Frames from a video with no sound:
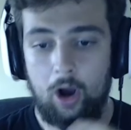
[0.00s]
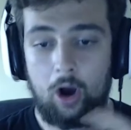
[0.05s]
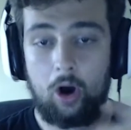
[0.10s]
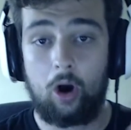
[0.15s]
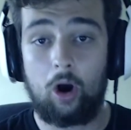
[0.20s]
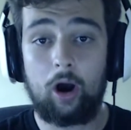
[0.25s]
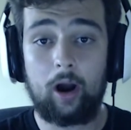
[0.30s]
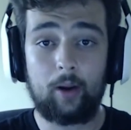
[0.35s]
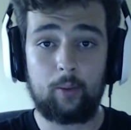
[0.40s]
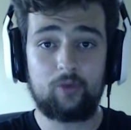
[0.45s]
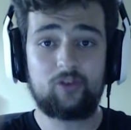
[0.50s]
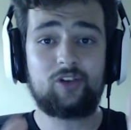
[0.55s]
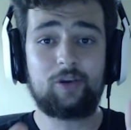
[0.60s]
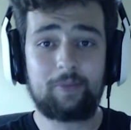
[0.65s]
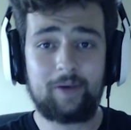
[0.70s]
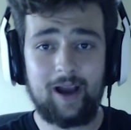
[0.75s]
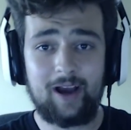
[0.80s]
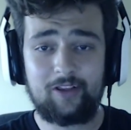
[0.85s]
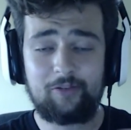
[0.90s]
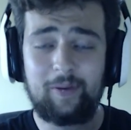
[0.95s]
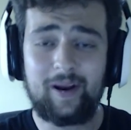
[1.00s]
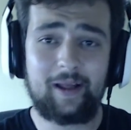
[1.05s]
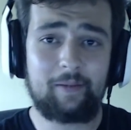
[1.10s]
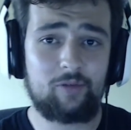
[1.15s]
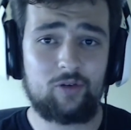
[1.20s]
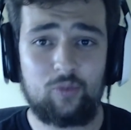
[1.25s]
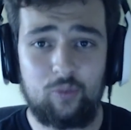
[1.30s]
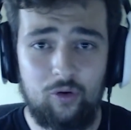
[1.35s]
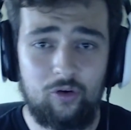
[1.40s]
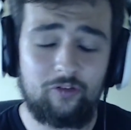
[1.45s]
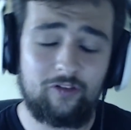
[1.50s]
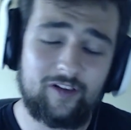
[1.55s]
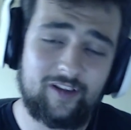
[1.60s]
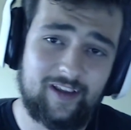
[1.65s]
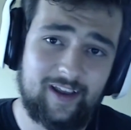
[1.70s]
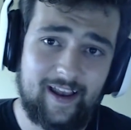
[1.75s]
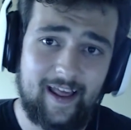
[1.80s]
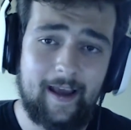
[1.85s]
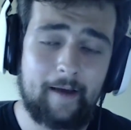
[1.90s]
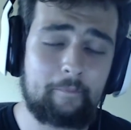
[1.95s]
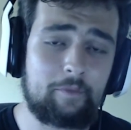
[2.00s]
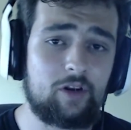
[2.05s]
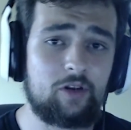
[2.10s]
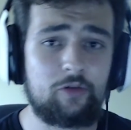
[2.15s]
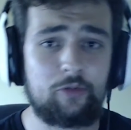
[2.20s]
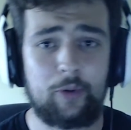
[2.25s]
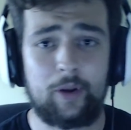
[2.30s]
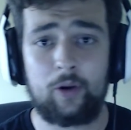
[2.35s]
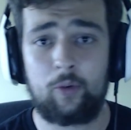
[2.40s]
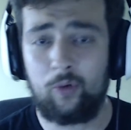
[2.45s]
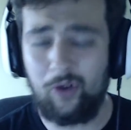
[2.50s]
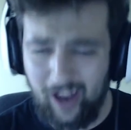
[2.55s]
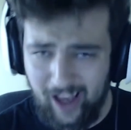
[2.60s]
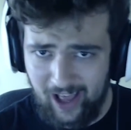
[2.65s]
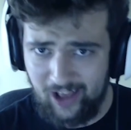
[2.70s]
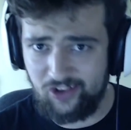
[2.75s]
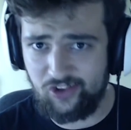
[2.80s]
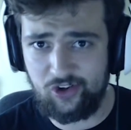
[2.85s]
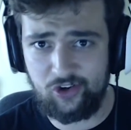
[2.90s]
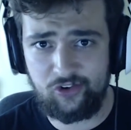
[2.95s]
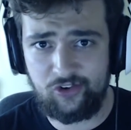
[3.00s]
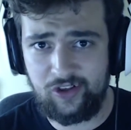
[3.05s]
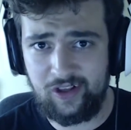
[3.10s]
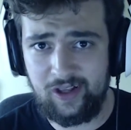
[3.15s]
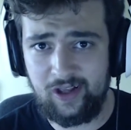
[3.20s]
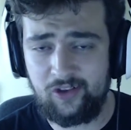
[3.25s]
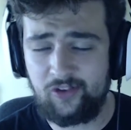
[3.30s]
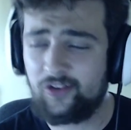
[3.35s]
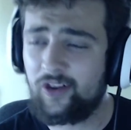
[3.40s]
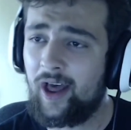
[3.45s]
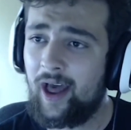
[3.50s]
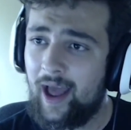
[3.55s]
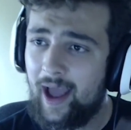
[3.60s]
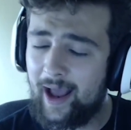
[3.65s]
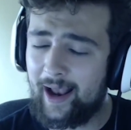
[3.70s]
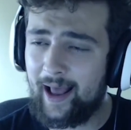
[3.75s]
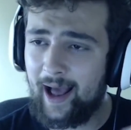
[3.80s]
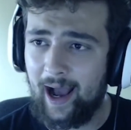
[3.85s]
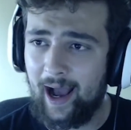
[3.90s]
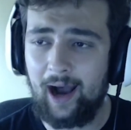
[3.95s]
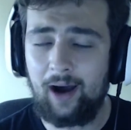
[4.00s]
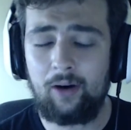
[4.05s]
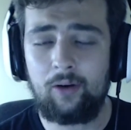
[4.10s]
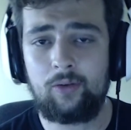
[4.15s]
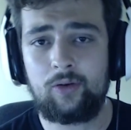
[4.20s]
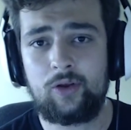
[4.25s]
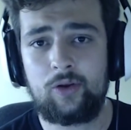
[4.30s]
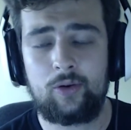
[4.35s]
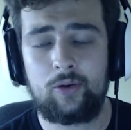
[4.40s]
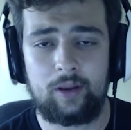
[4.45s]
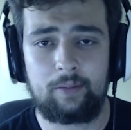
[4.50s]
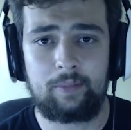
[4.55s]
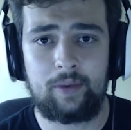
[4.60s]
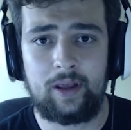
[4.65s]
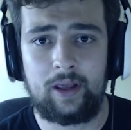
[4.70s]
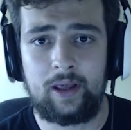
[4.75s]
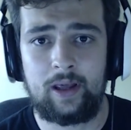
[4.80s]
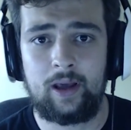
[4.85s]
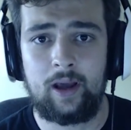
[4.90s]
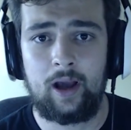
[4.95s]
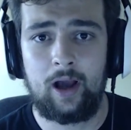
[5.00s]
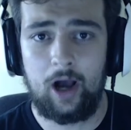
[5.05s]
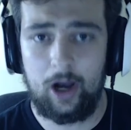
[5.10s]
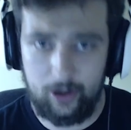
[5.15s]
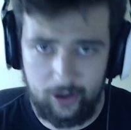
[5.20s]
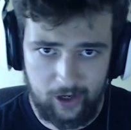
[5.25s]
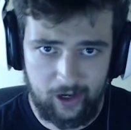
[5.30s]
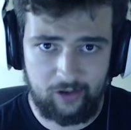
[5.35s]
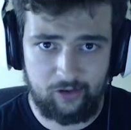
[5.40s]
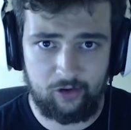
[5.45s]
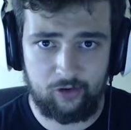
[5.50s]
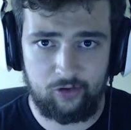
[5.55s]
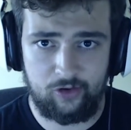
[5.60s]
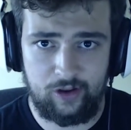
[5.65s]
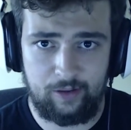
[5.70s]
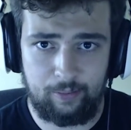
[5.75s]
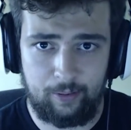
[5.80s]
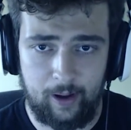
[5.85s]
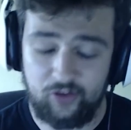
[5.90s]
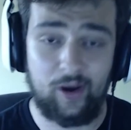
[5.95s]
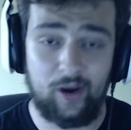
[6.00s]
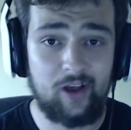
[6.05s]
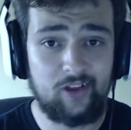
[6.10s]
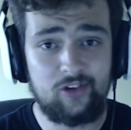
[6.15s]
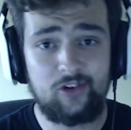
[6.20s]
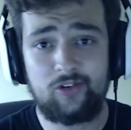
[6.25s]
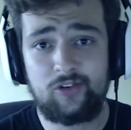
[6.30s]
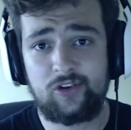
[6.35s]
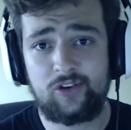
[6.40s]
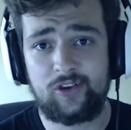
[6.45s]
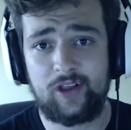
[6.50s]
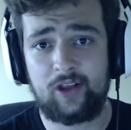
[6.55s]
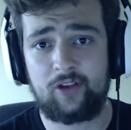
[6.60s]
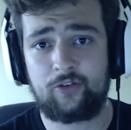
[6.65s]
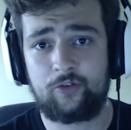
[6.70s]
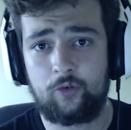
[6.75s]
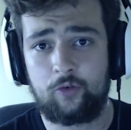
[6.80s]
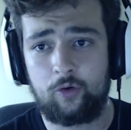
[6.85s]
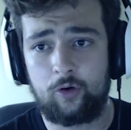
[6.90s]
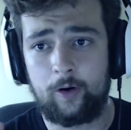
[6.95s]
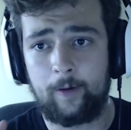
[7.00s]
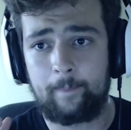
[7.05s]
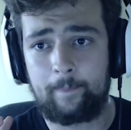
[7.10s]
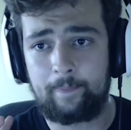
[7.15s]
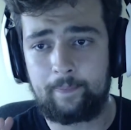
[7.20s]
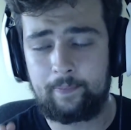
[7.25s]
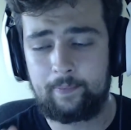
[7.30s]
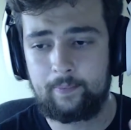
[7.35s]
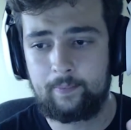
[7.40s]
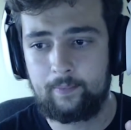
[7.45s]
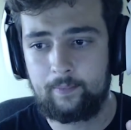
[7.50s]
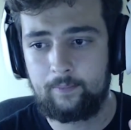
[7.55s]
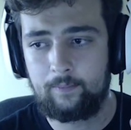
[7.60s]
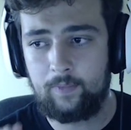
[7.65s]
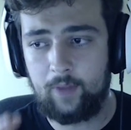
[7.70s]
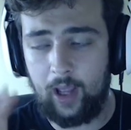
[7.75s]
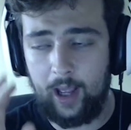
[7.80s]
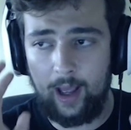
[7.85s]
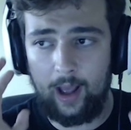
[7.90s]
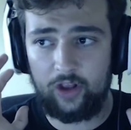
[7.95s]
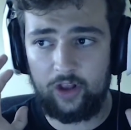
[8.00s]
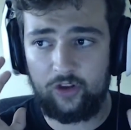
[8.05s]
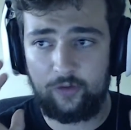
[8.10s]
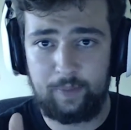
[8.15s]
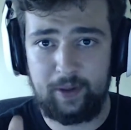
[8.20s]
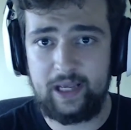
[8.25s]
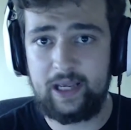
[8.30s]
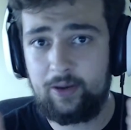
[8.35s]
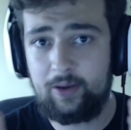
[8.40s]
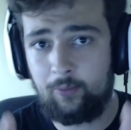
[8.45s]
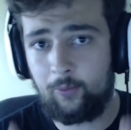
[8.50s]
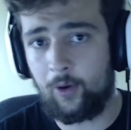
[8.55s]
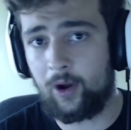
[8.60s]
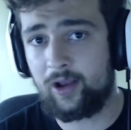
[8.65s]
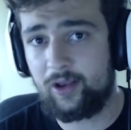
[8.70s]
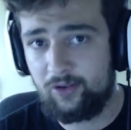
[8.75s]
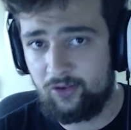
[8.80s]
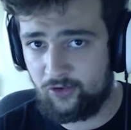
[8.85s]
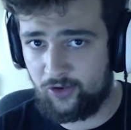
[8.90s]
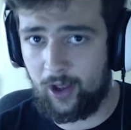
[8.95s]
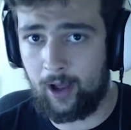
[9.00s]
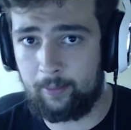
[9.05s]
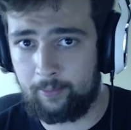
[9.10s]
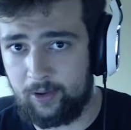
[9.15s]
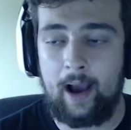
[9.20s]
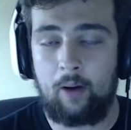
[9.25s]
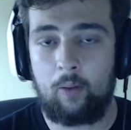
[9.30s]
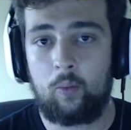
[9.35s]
Alright, what's up guys? My name is Wolf, and today I'm going to explain what SRZ is and how you can be a good SRZ player. SRZ stands for Speed Run Zombies.